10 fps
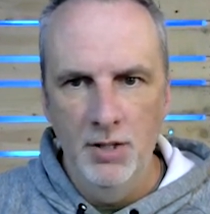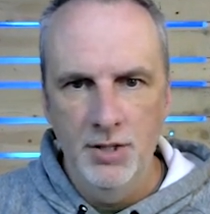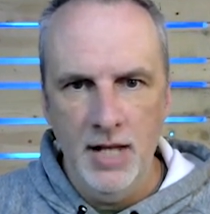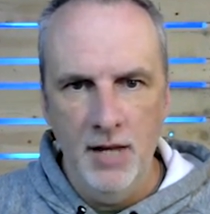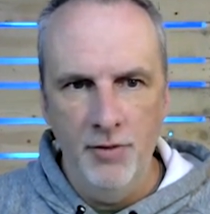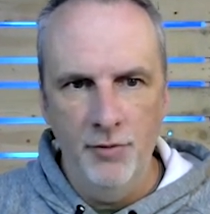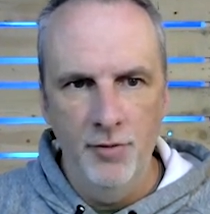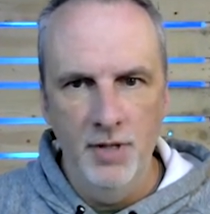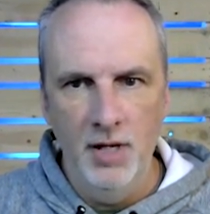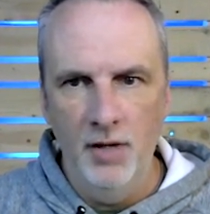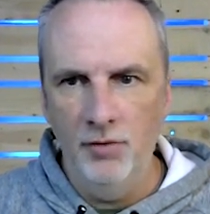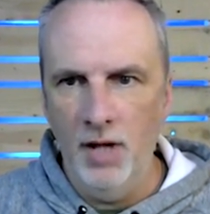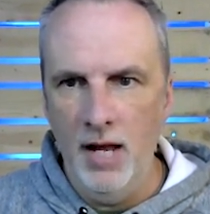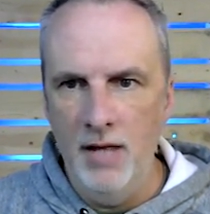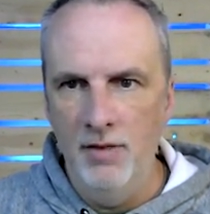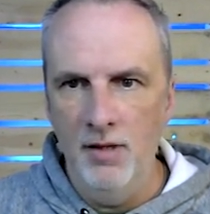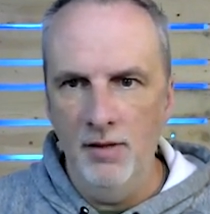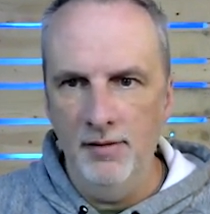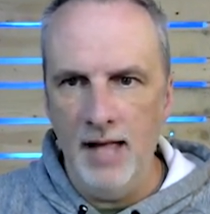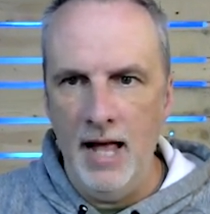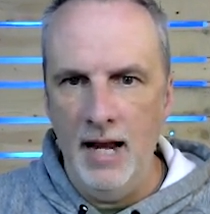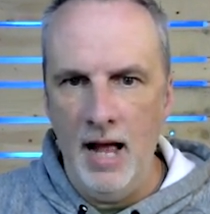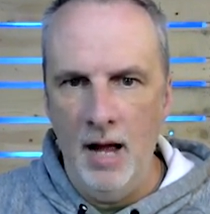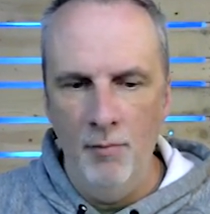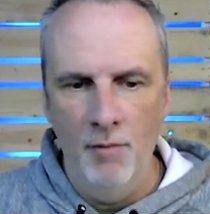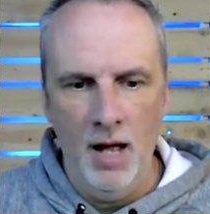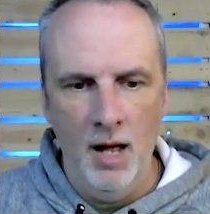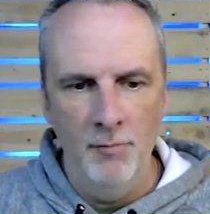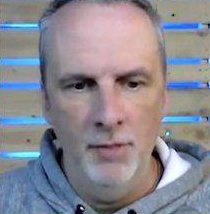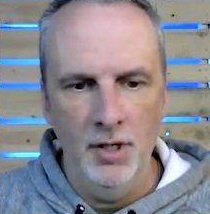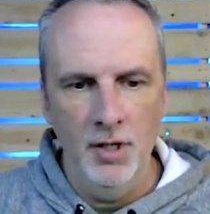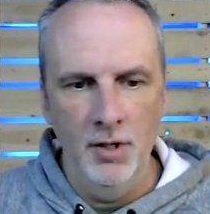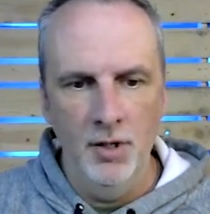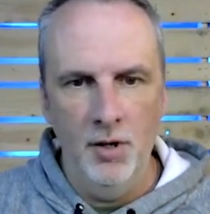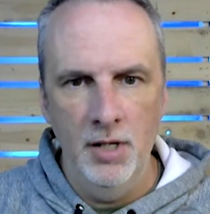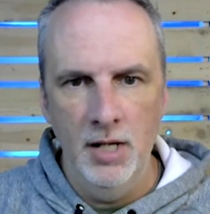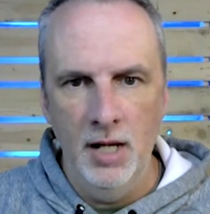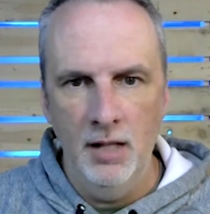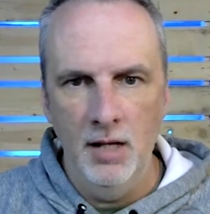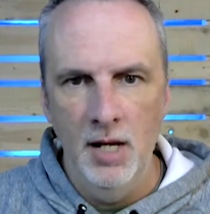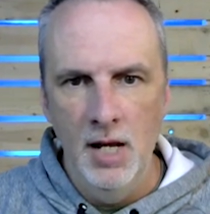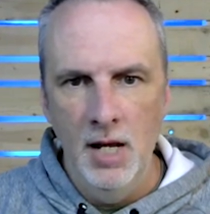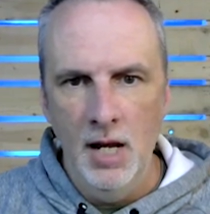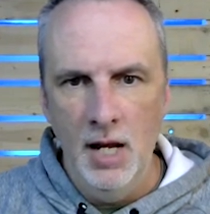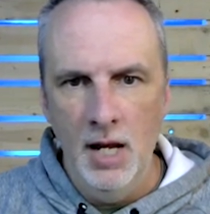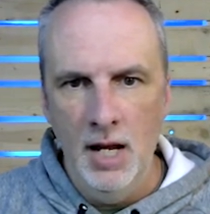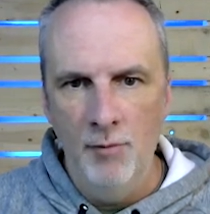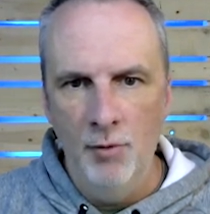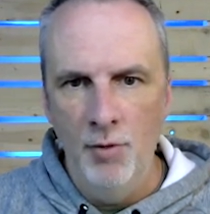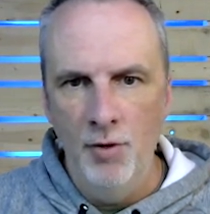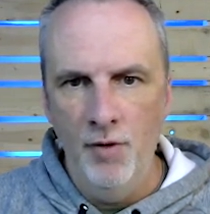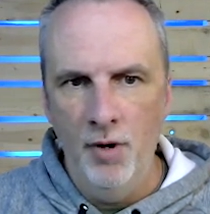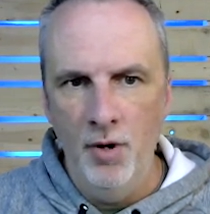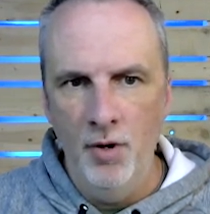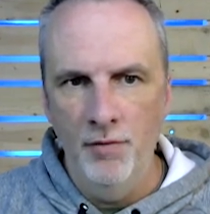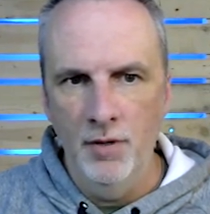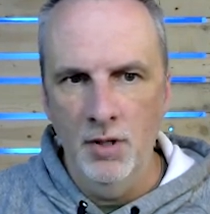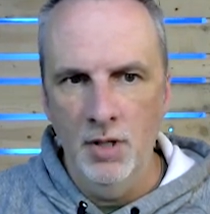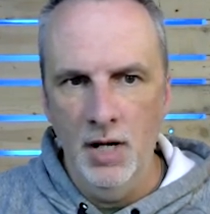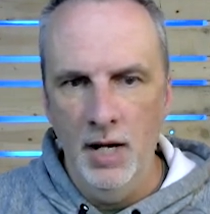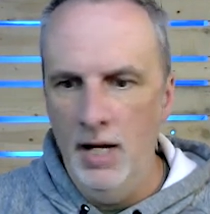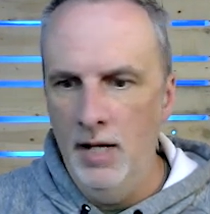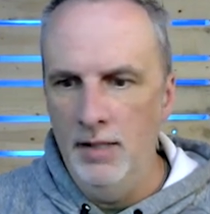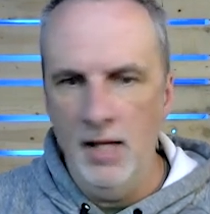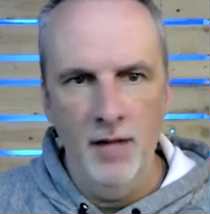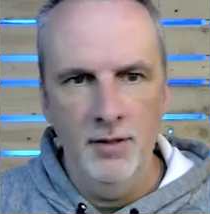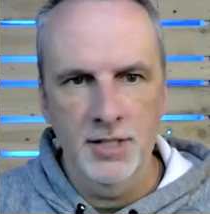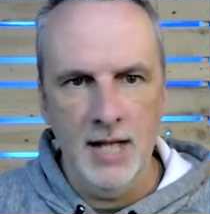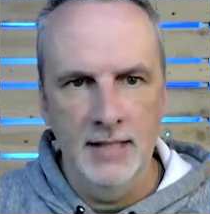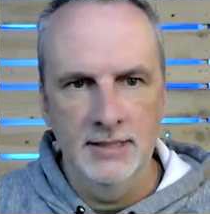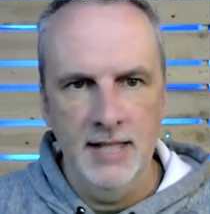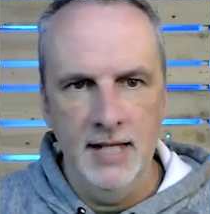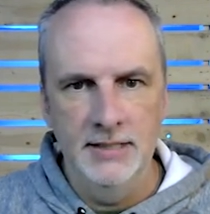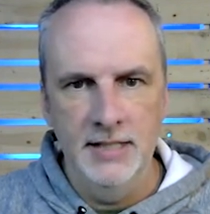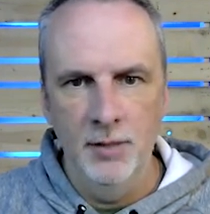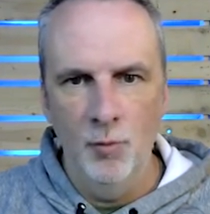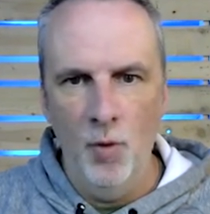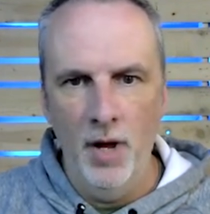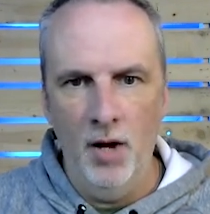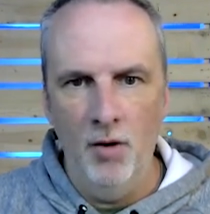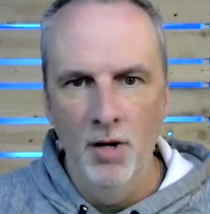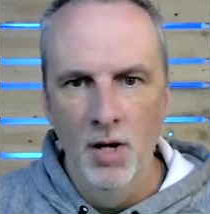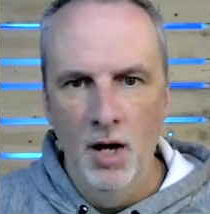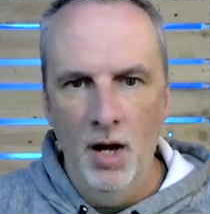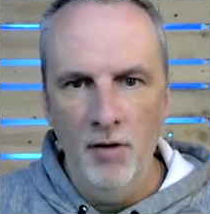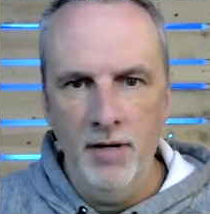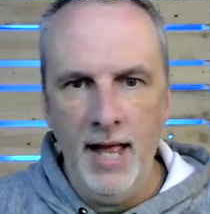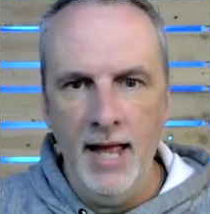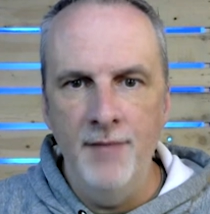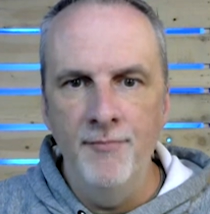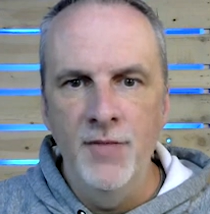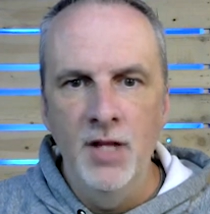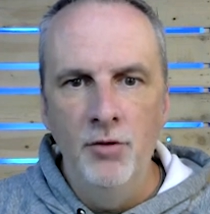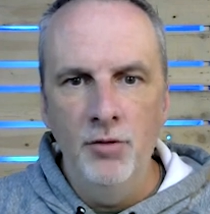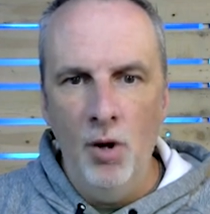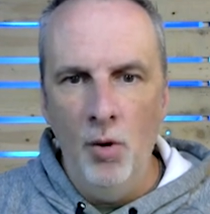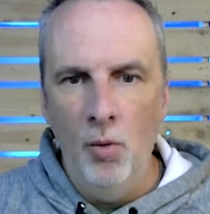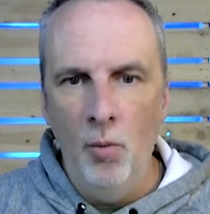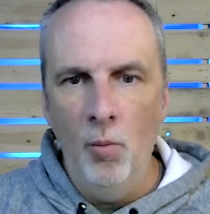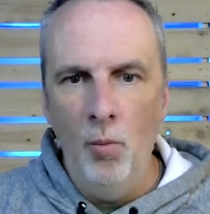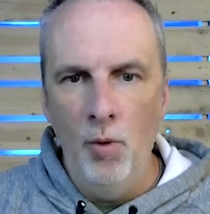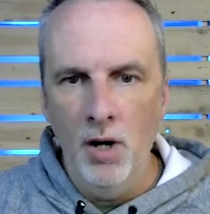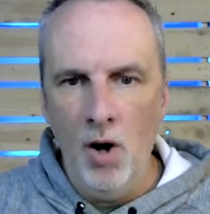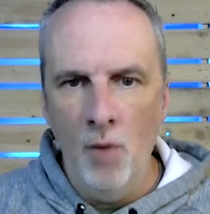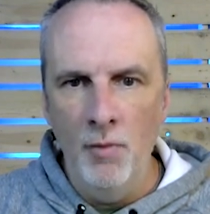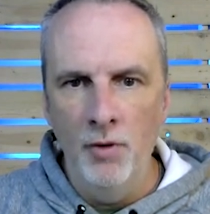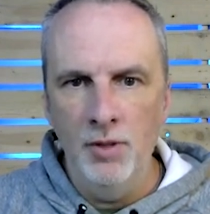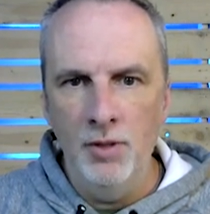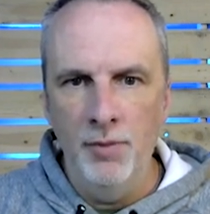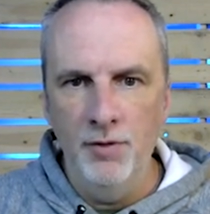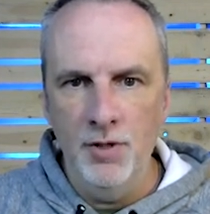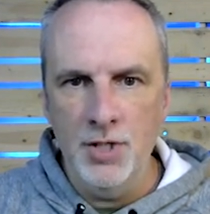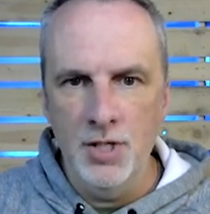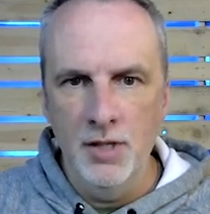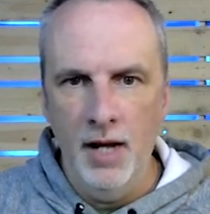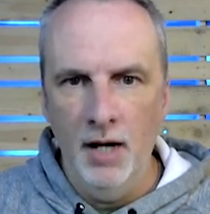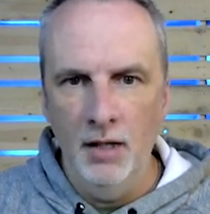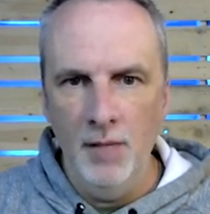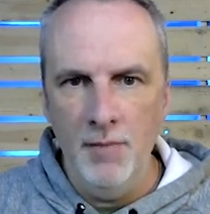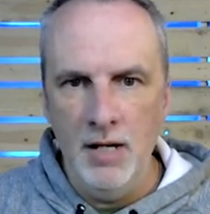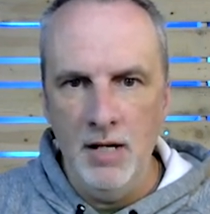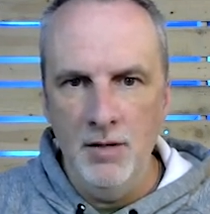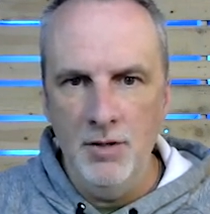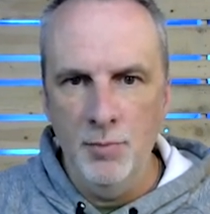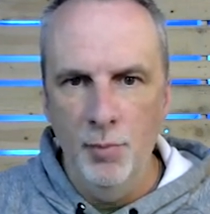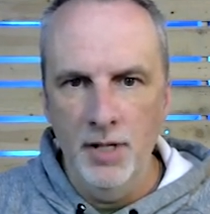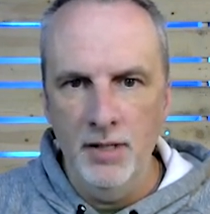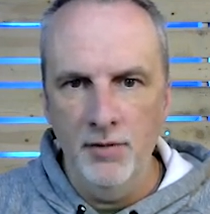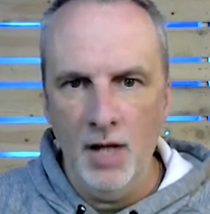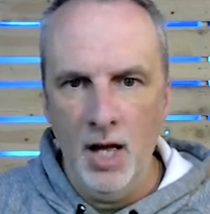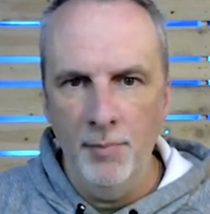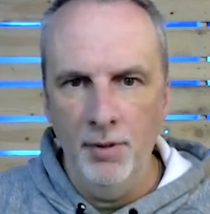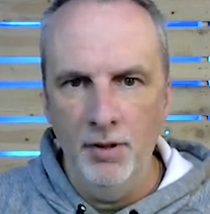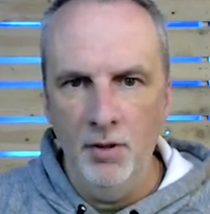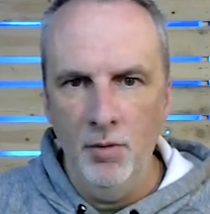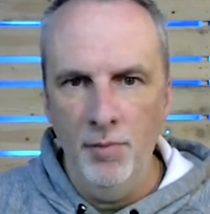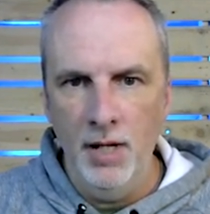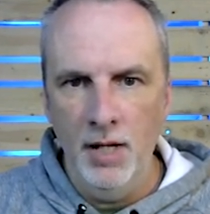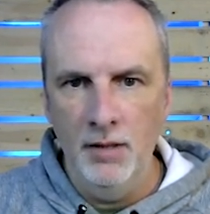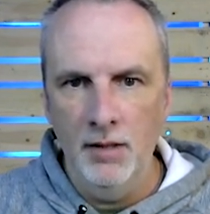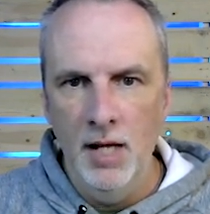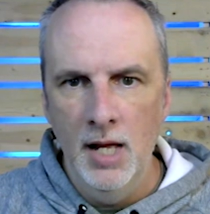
scan through this. Okay, this side I'm looking good on it, and we'll move on over, and the other side stays in well. Okay, so we're almost in position there. Let me just bring this up a little bit